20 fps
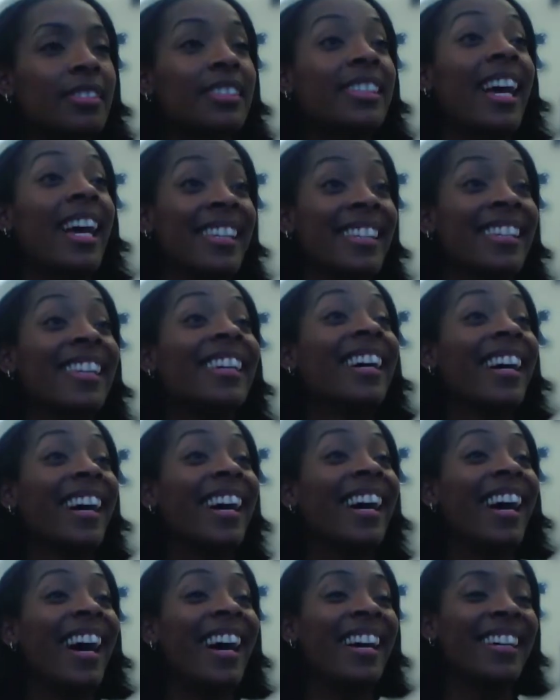your
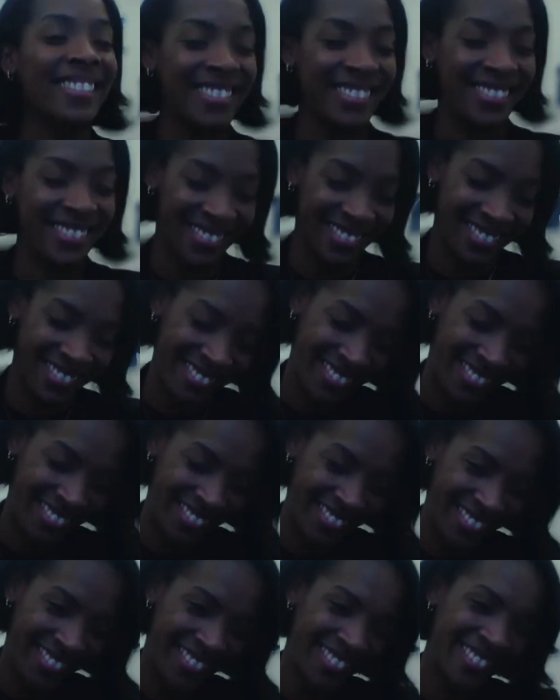in your wheelhouse,